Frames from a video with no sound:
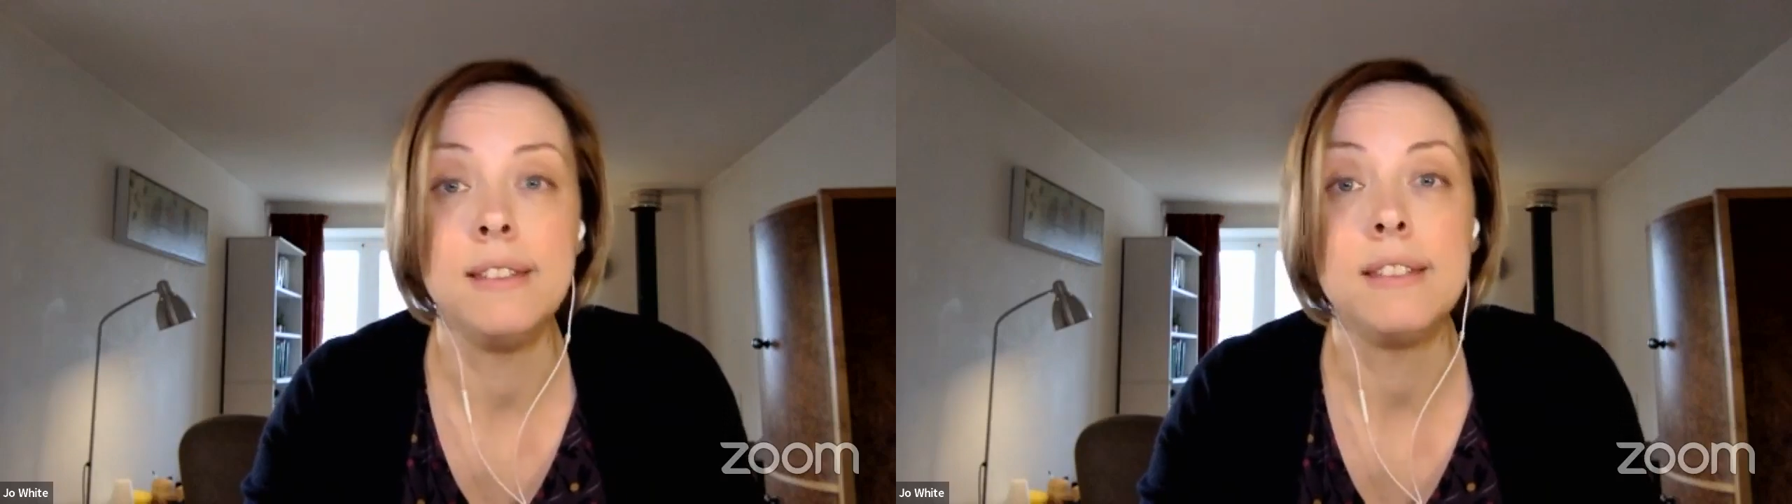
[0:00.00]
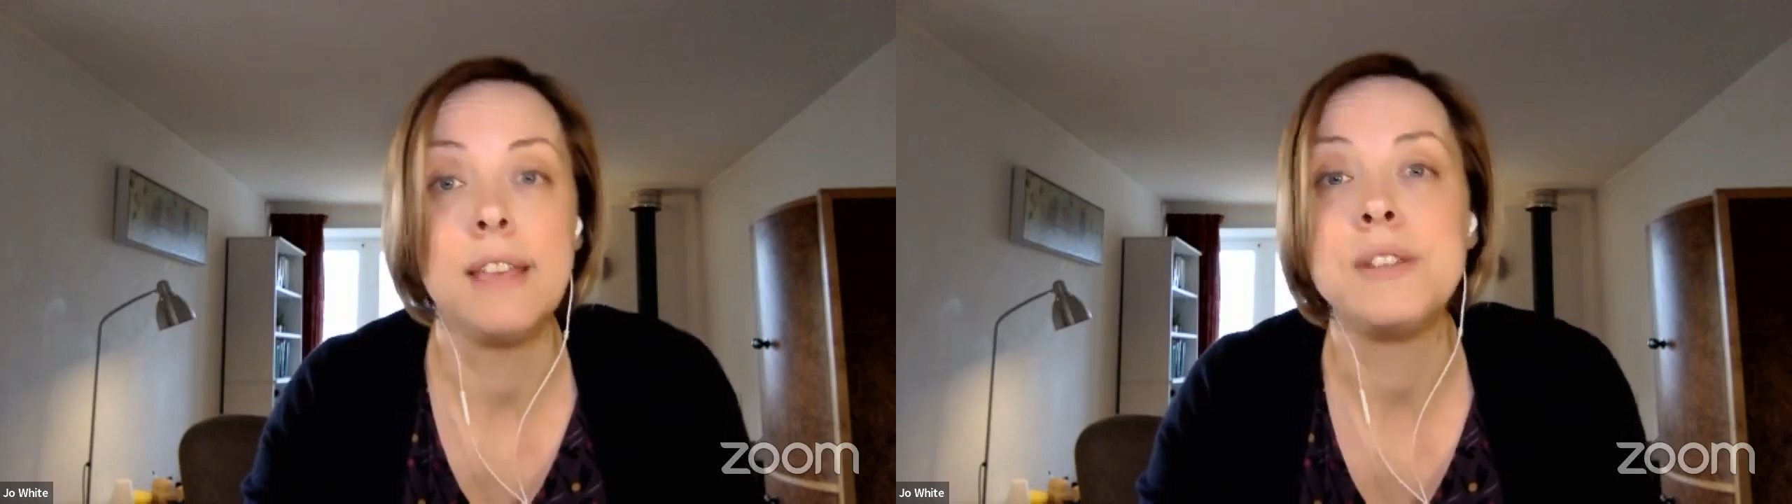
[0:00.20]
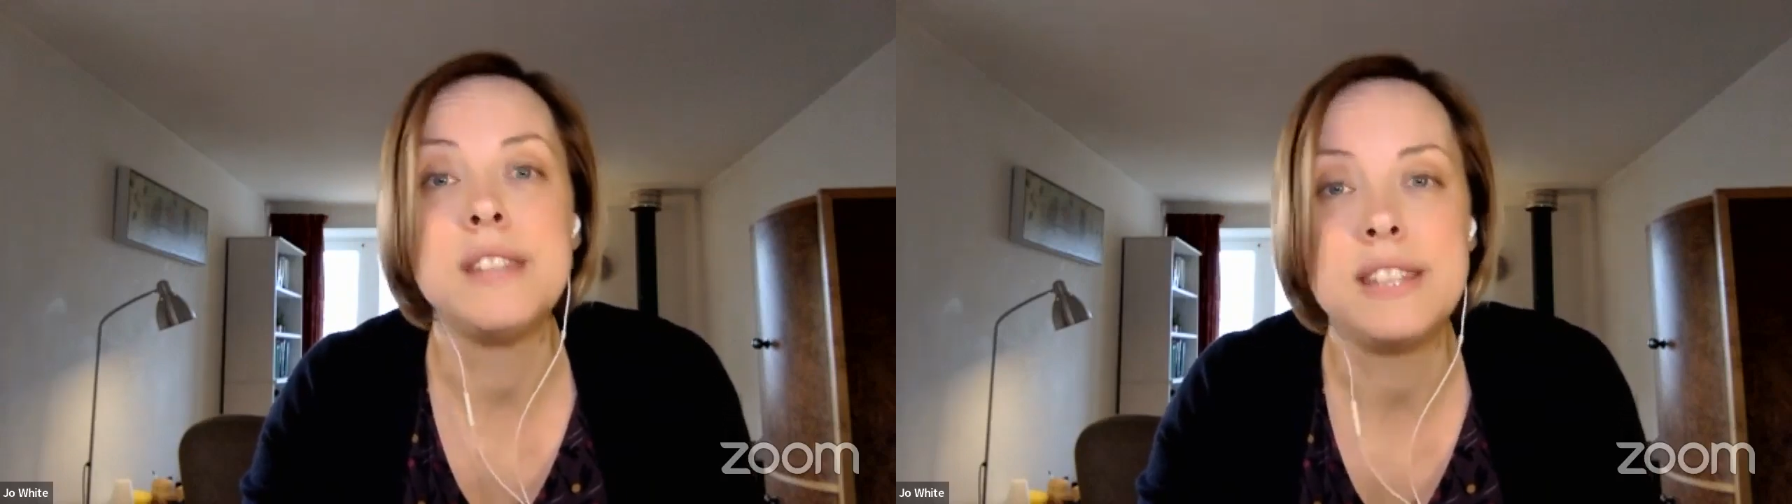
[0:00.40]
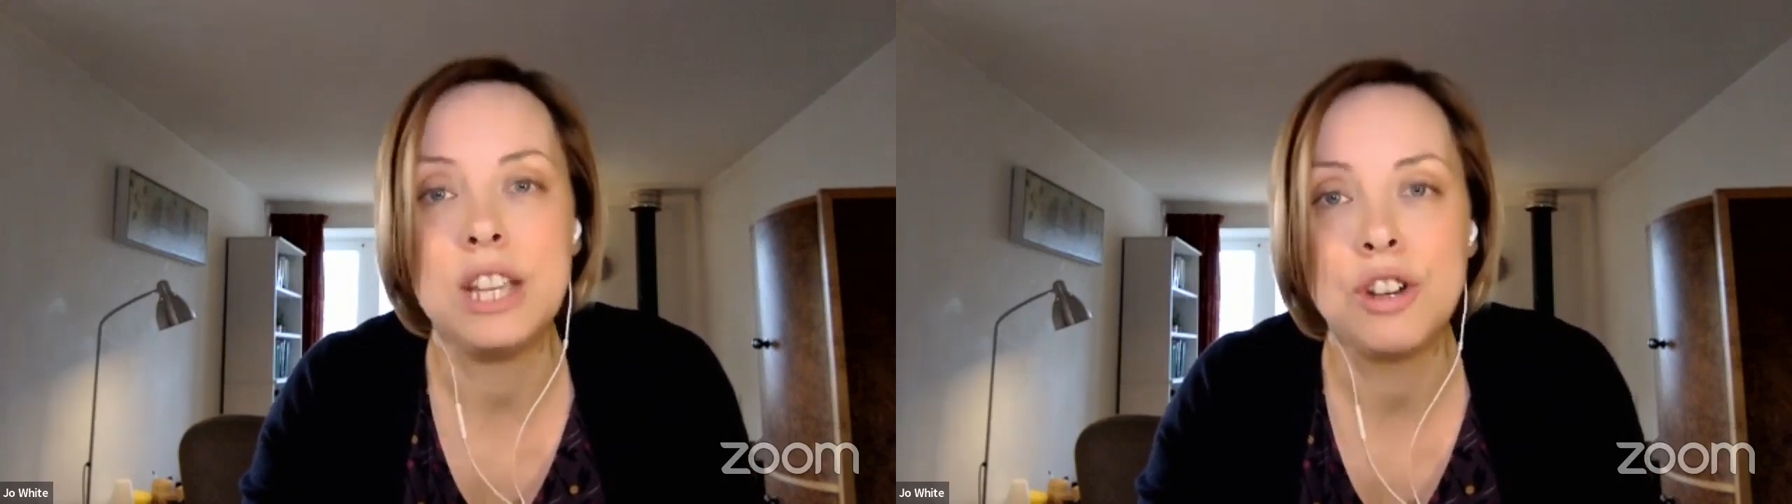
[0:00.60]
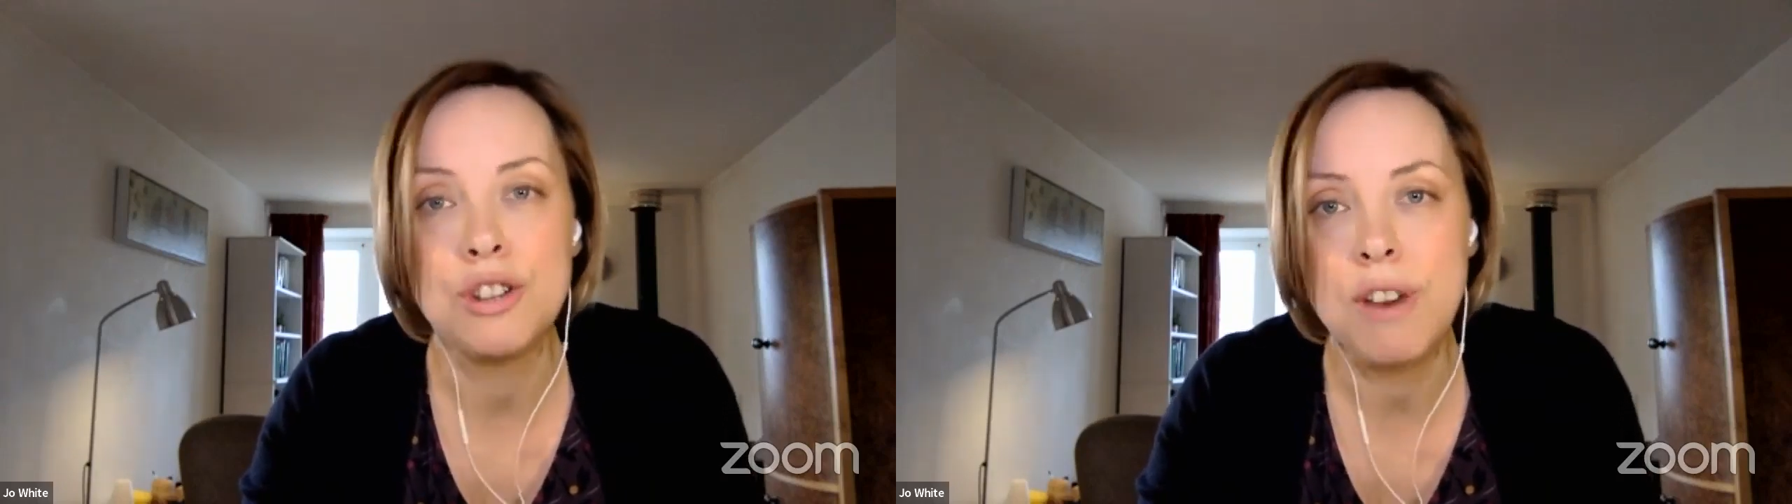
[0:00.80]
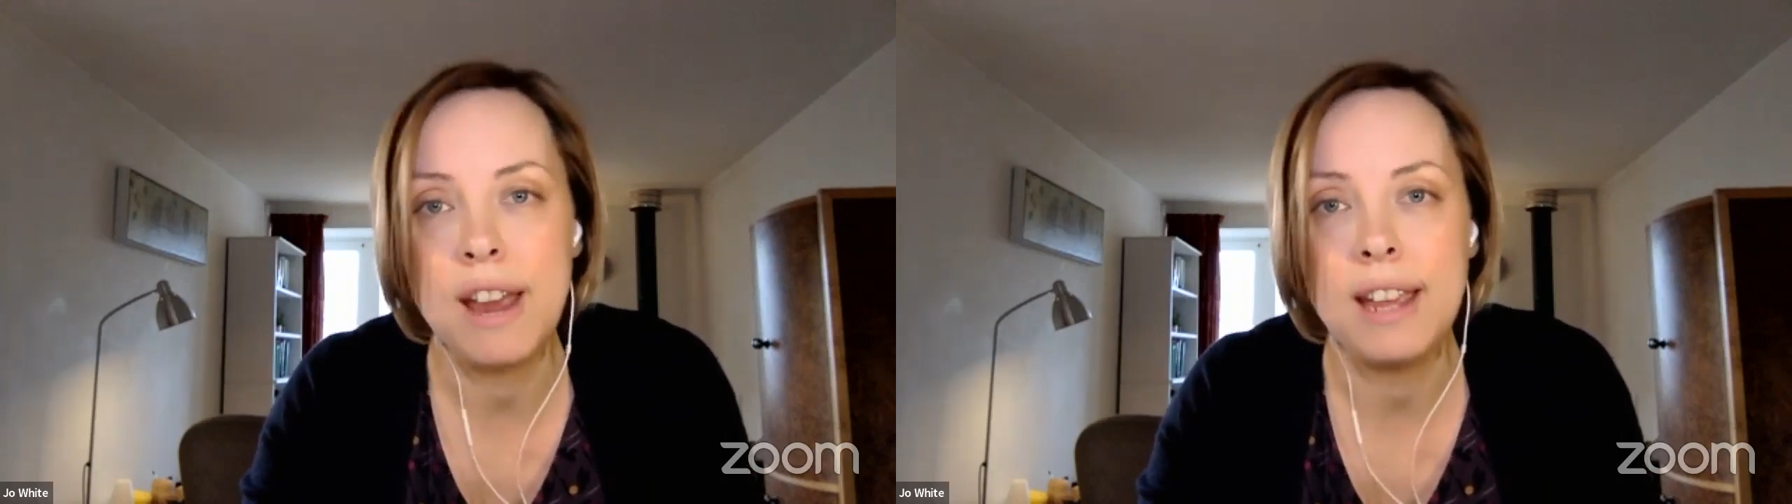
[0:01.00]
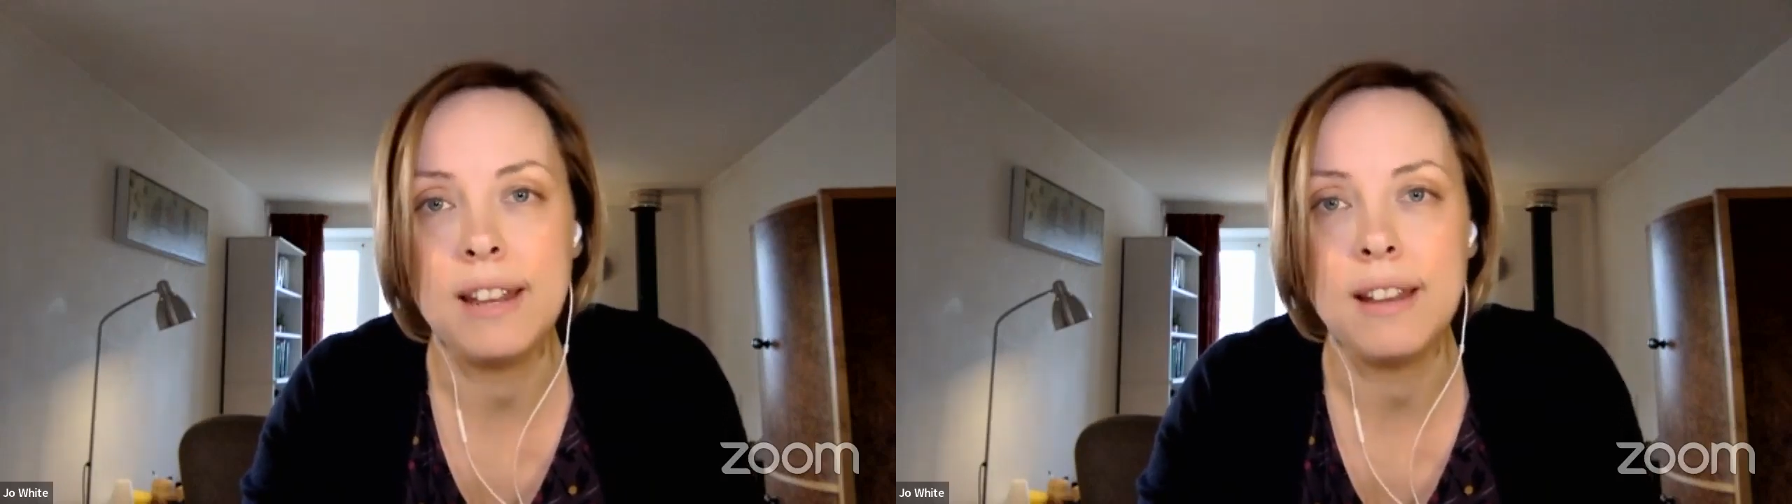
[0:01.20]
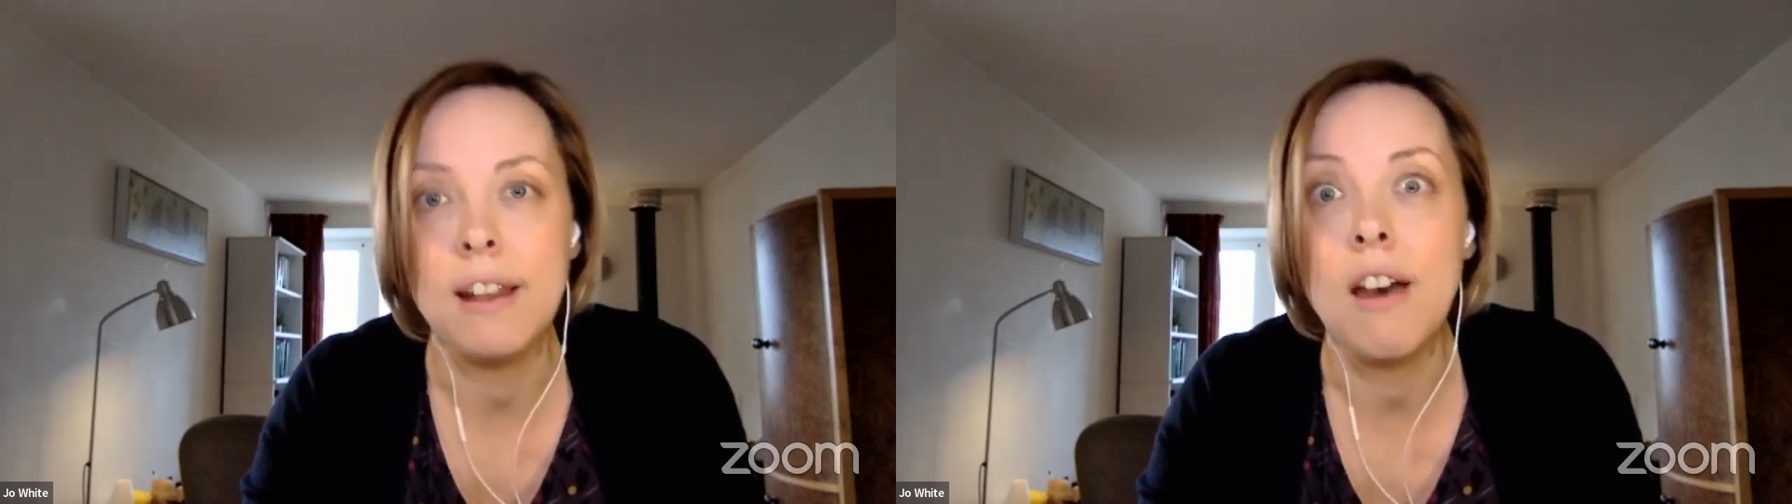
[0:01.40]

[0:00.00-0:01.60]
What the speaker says: they were sitting on a train and an